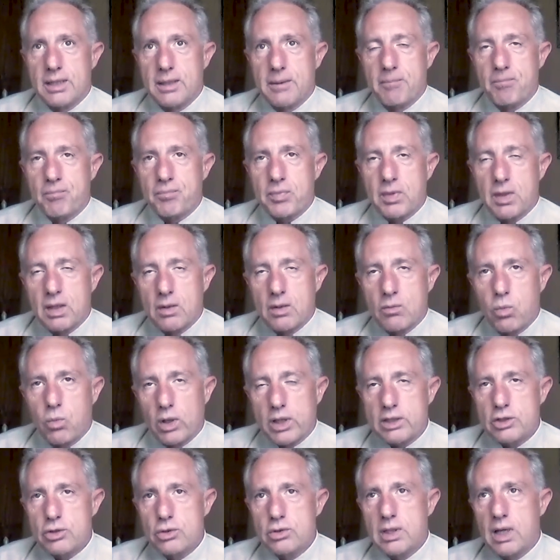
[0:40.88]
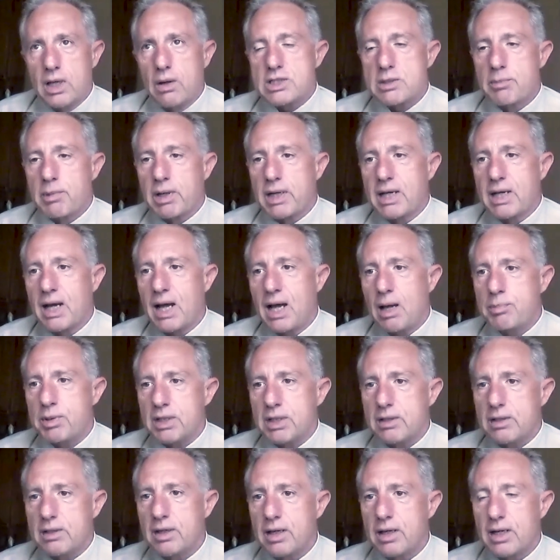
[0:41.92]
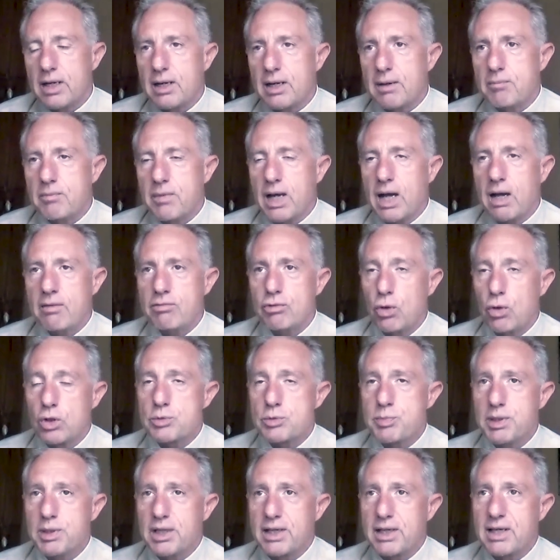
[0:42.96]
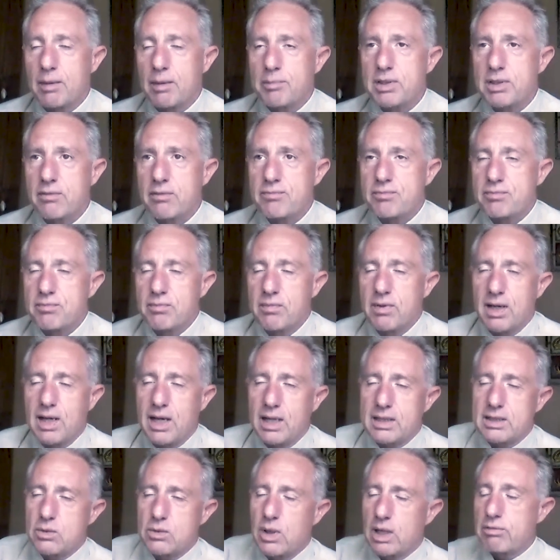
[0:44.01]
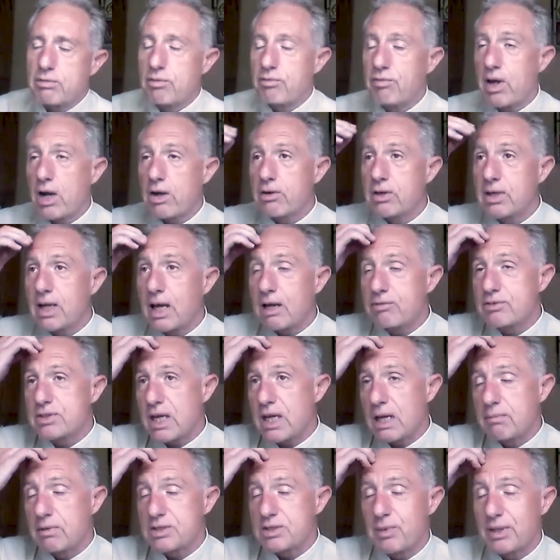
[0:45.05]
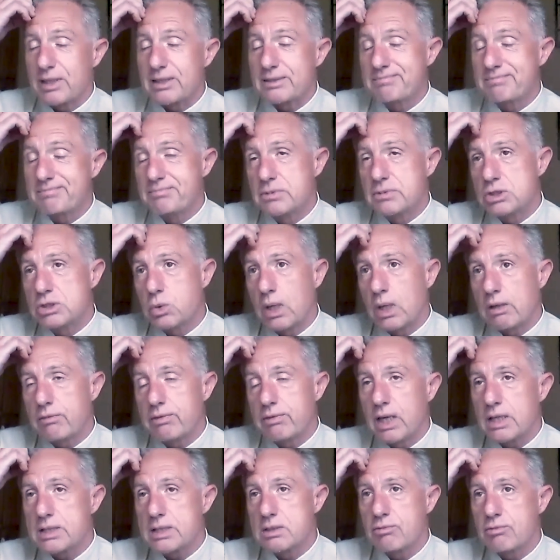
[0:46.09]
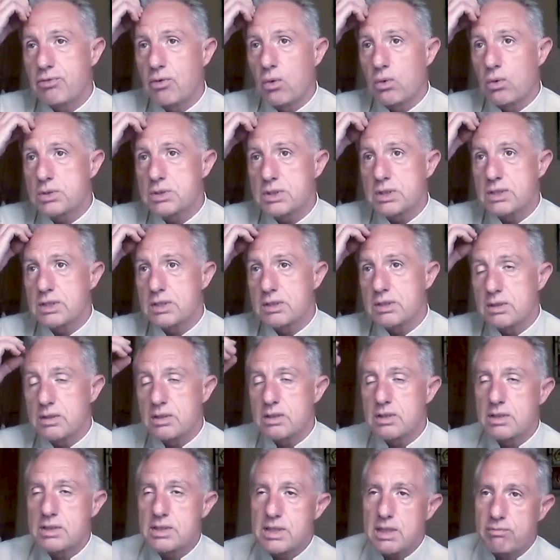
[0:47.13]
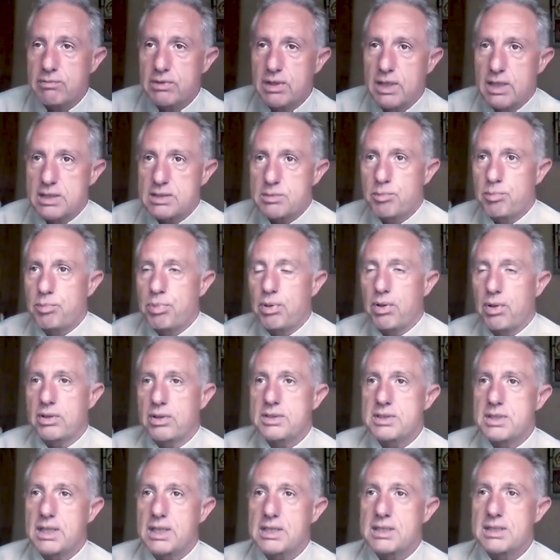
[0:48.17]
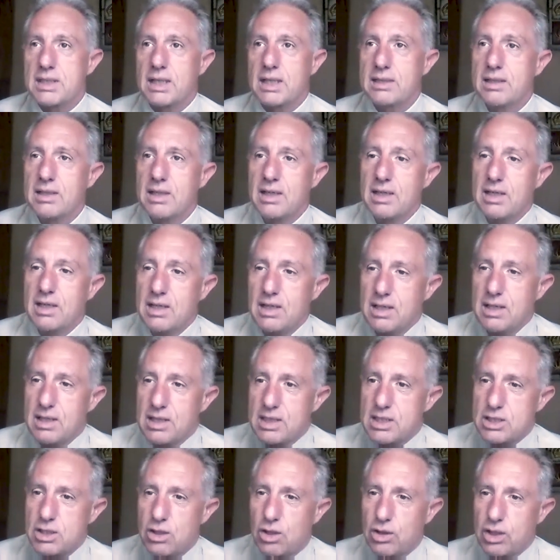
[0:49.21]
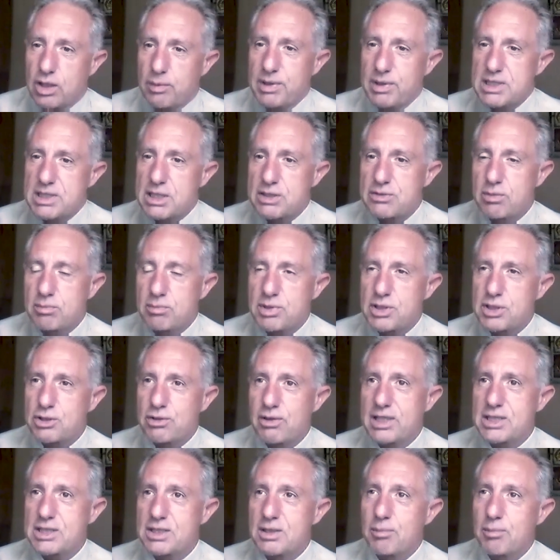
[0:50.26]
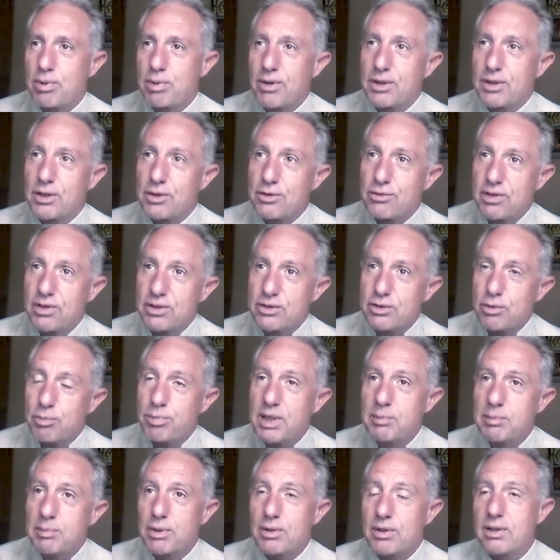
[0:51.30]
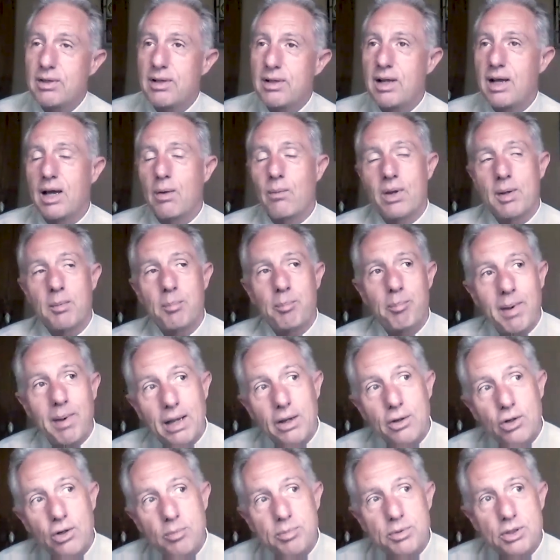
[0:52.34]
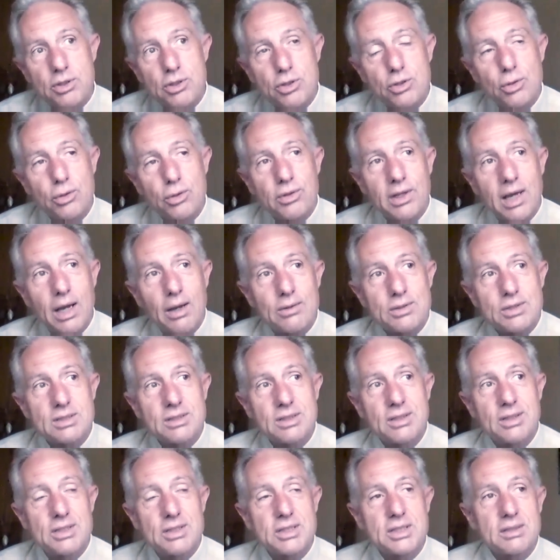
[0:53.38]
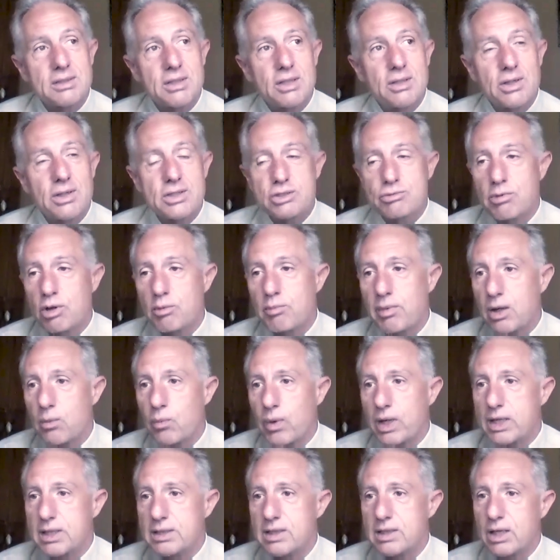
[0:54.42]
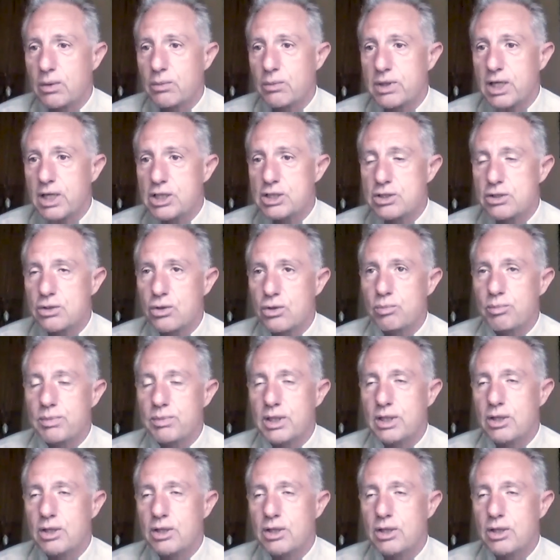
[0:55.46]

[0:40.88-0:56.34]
Um, what I do now is I'm a cabbie. Um, I haven't always been a cabbie. I've had quite of a varied lifetime. I spent twelve years in the forces and seven years in politics, and I started a business from scratch and employed three hundred people. I went bankrupt in two thousand because a customer of mine went into liquidation and owed